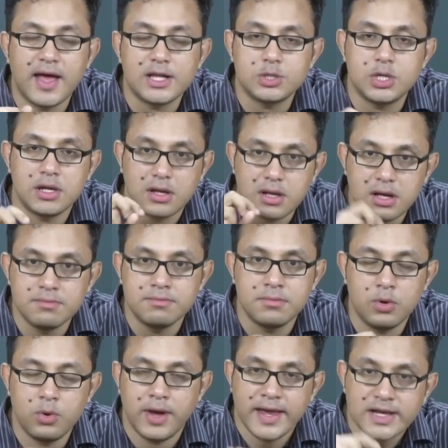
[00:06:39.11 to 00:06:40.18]
actually
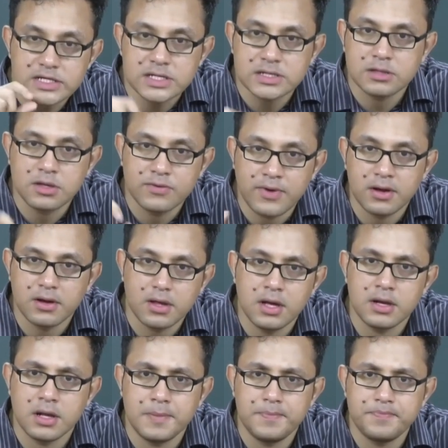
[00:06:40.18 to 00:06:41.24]
come or enter the divan
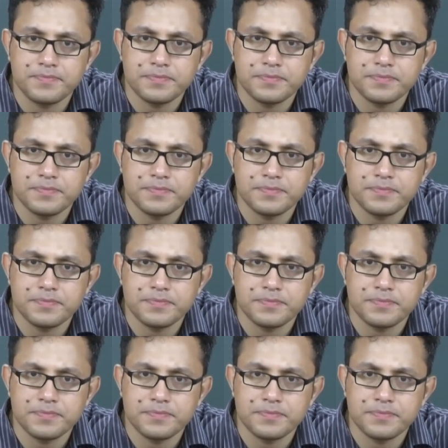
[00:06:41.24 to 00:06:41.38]
khana,